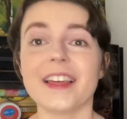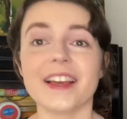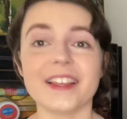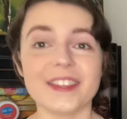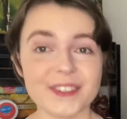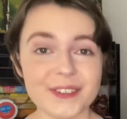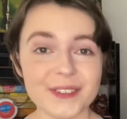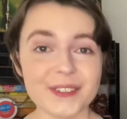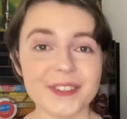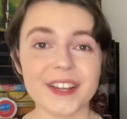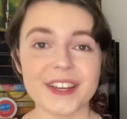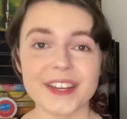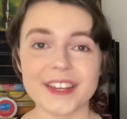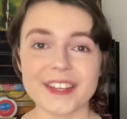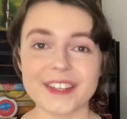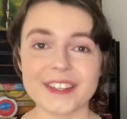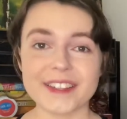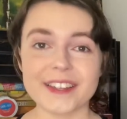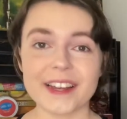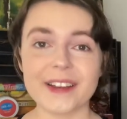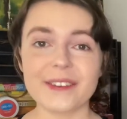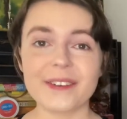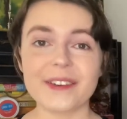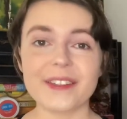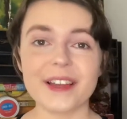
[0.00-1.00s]
That's all I can
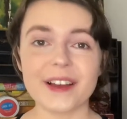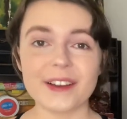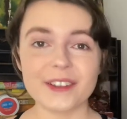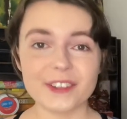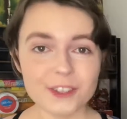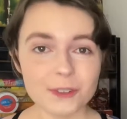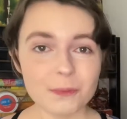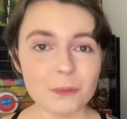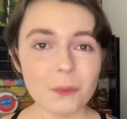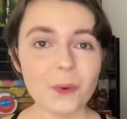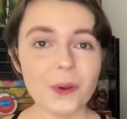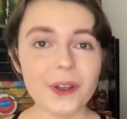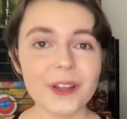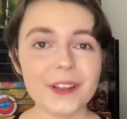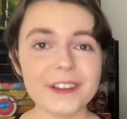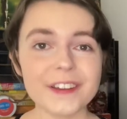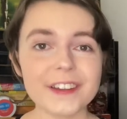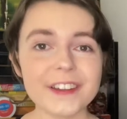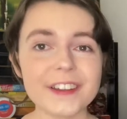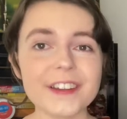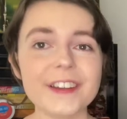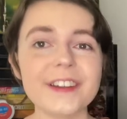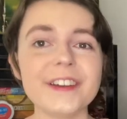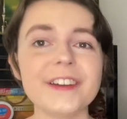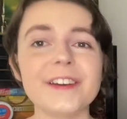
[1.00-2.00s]
say without
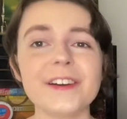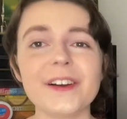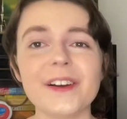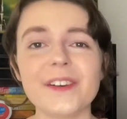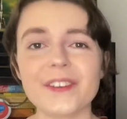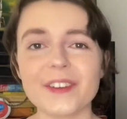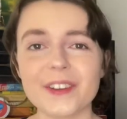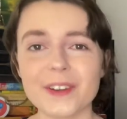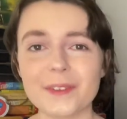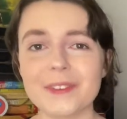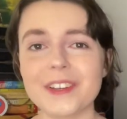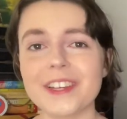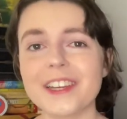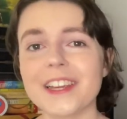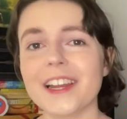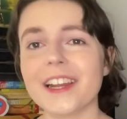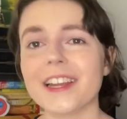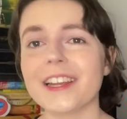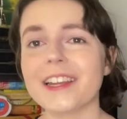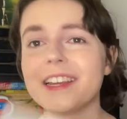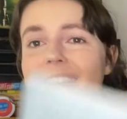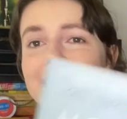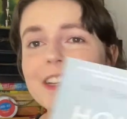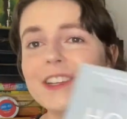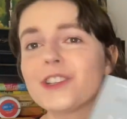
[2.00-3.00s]
spoiling you. I'm gonna be
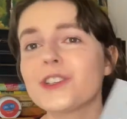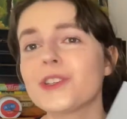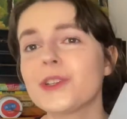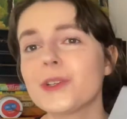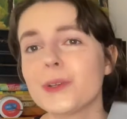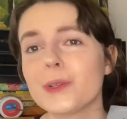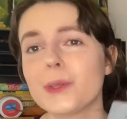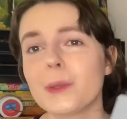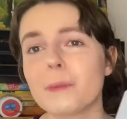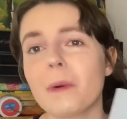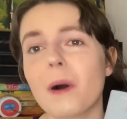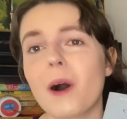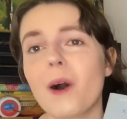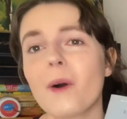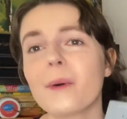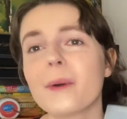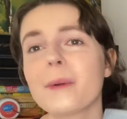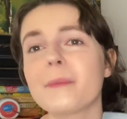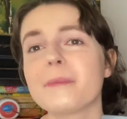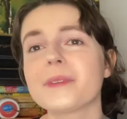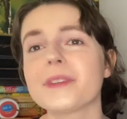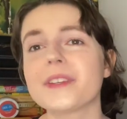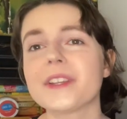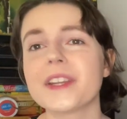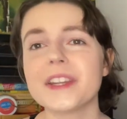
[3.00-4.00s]
getting into the
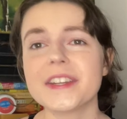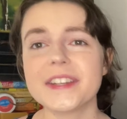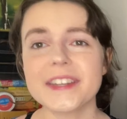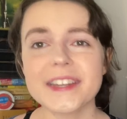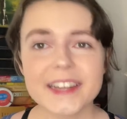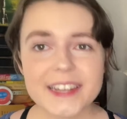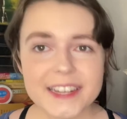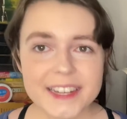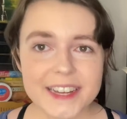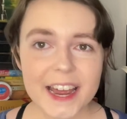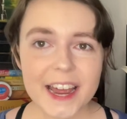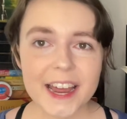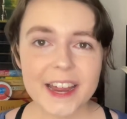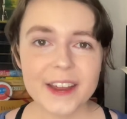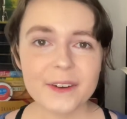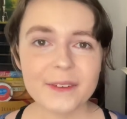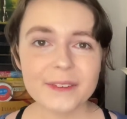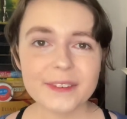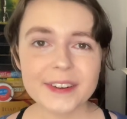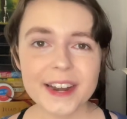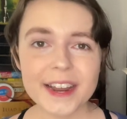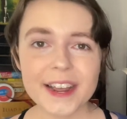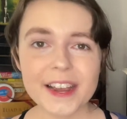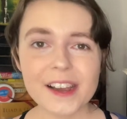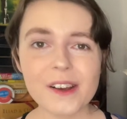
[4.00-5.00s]
poems in
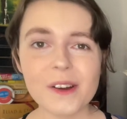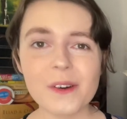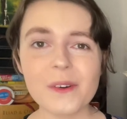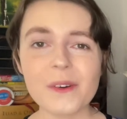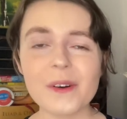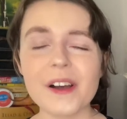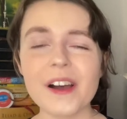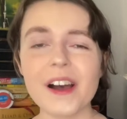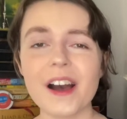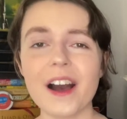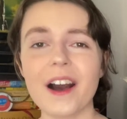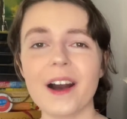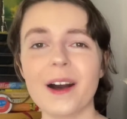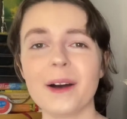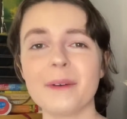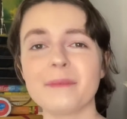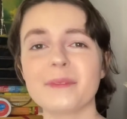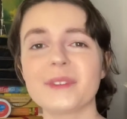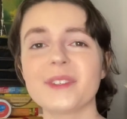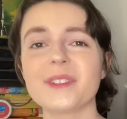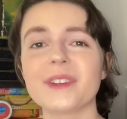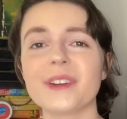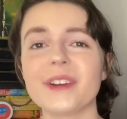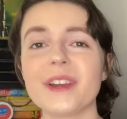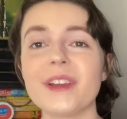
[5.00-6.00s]
detail now,
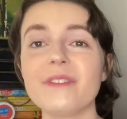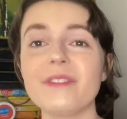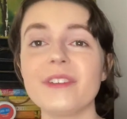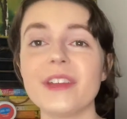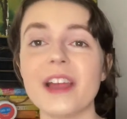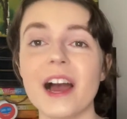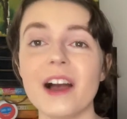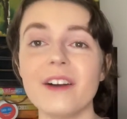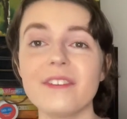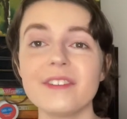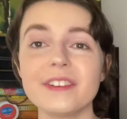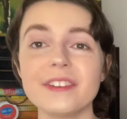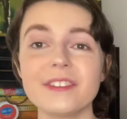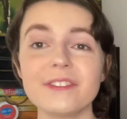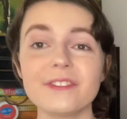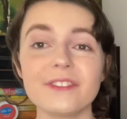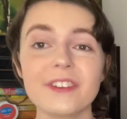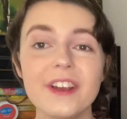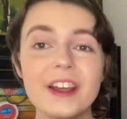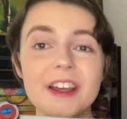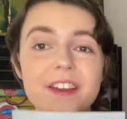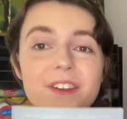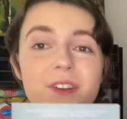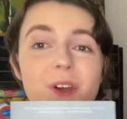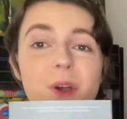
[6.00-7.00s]
so if you haven't
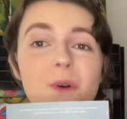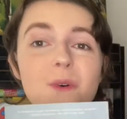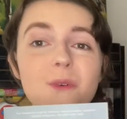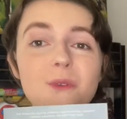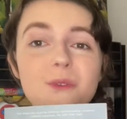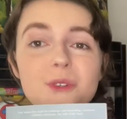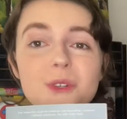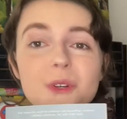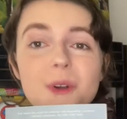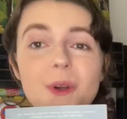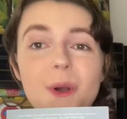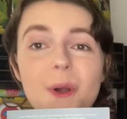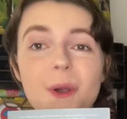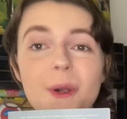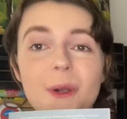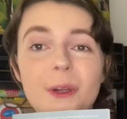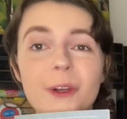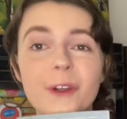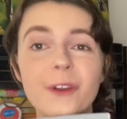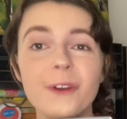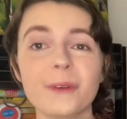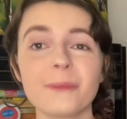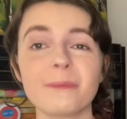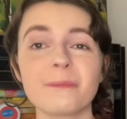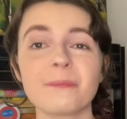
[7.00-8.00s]
read Hold Your
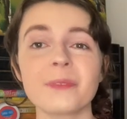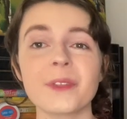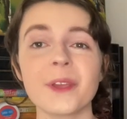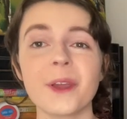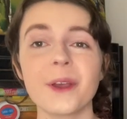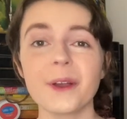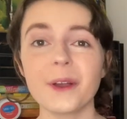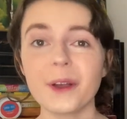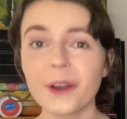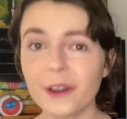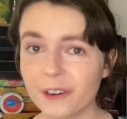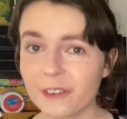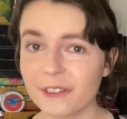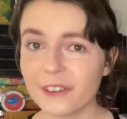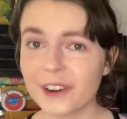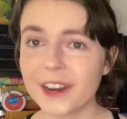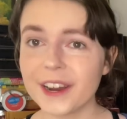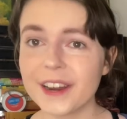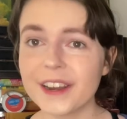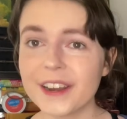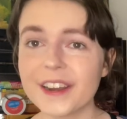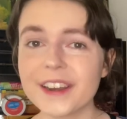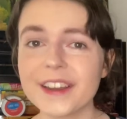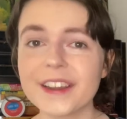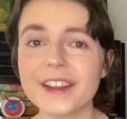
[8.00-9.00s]
Own, go
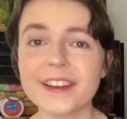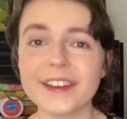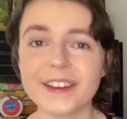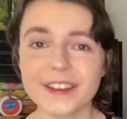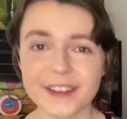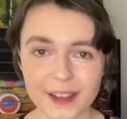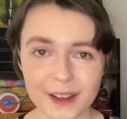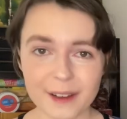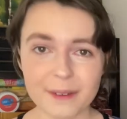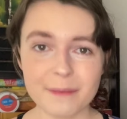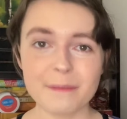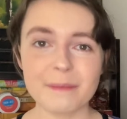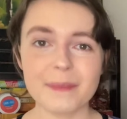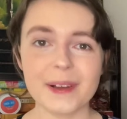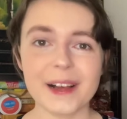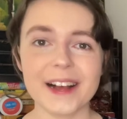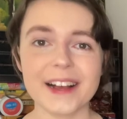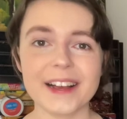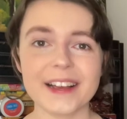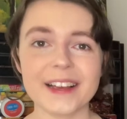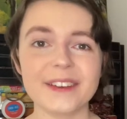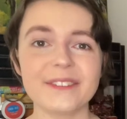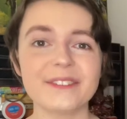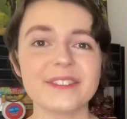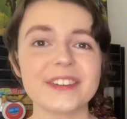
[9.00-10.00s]
read it, come
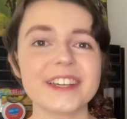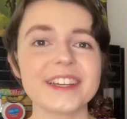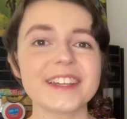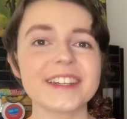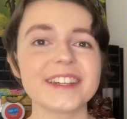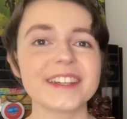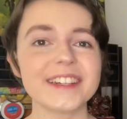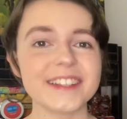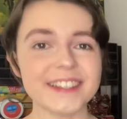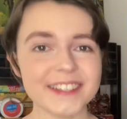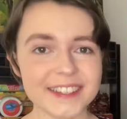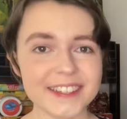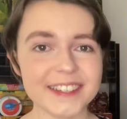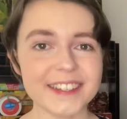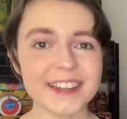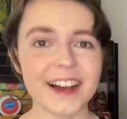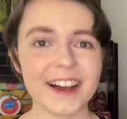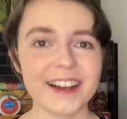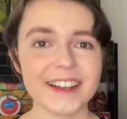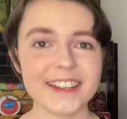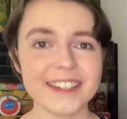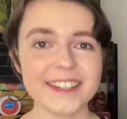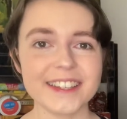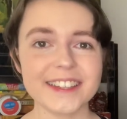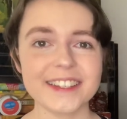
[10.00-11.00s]
back, and we can
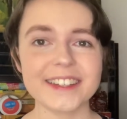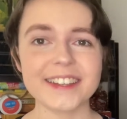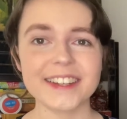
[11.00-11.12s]
discuss,